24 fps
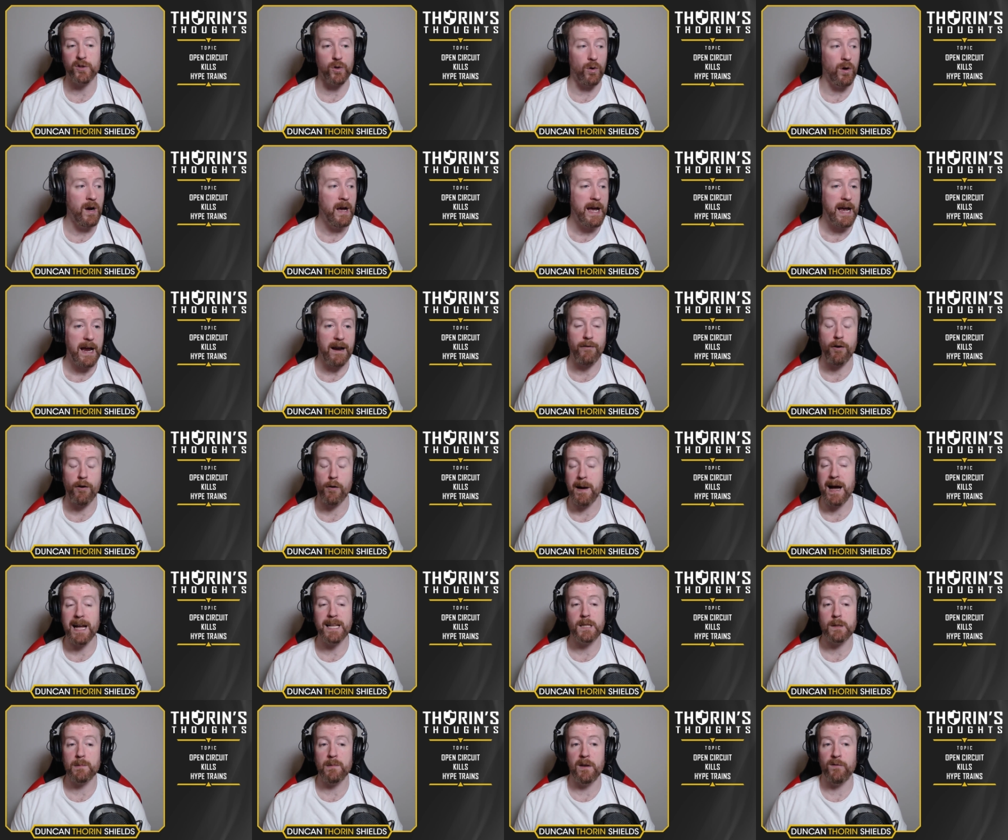So it
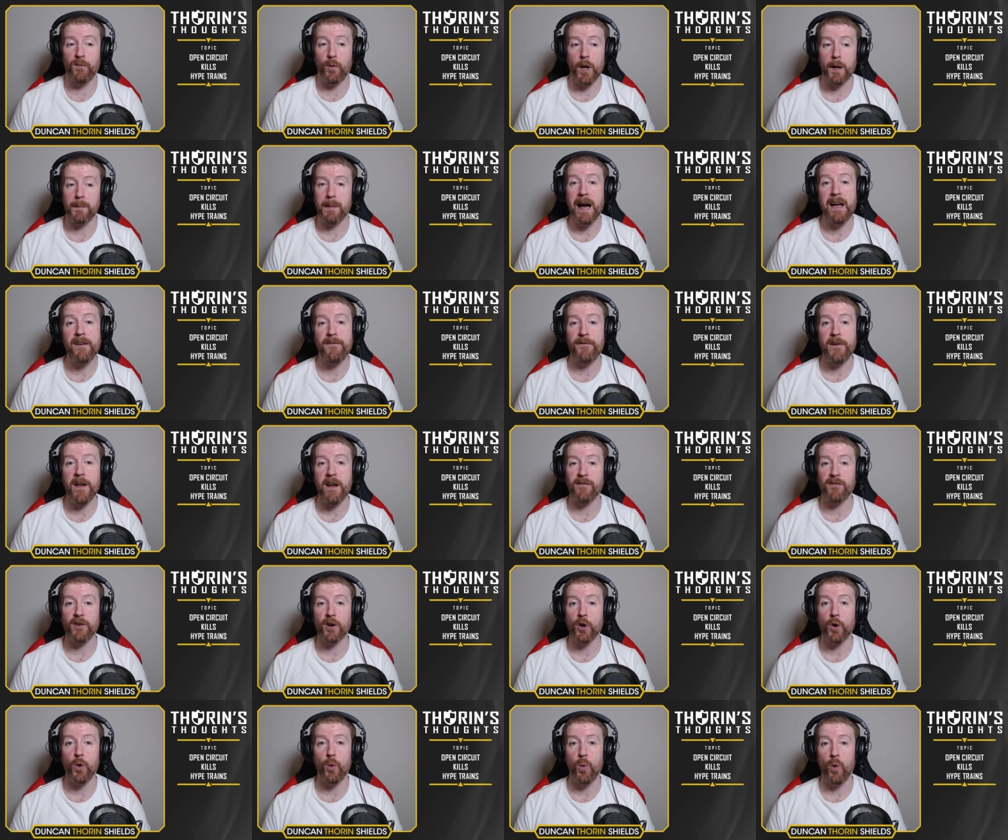reminds me of one of my
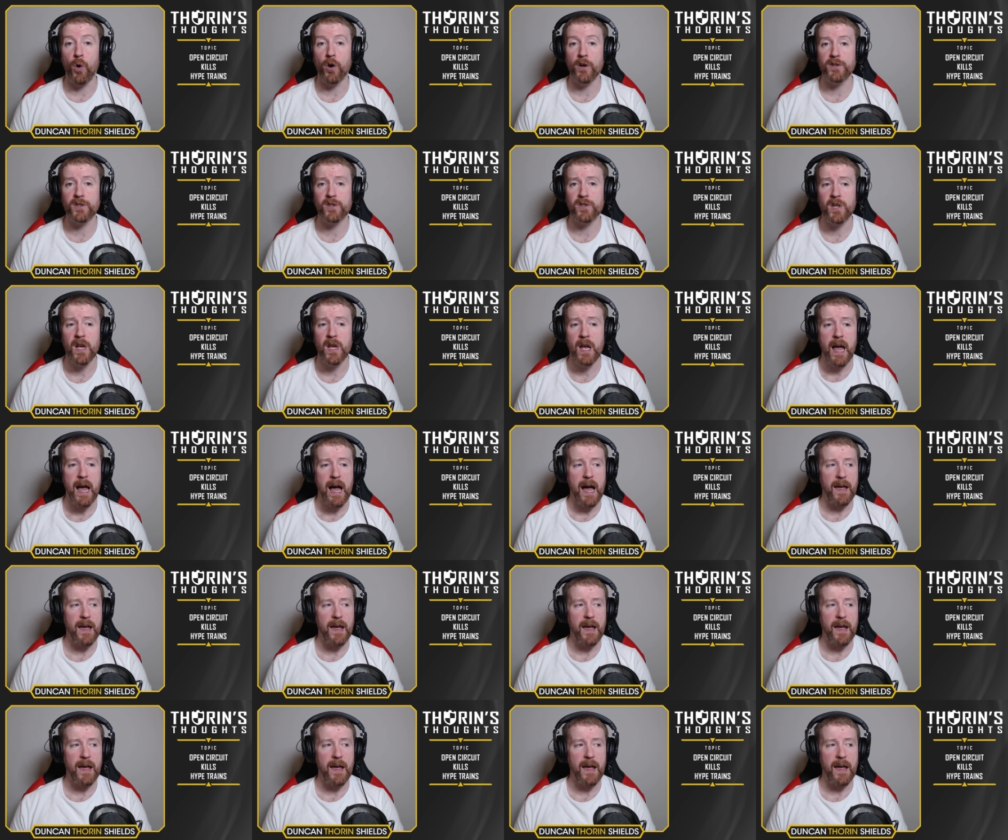favorite quotes.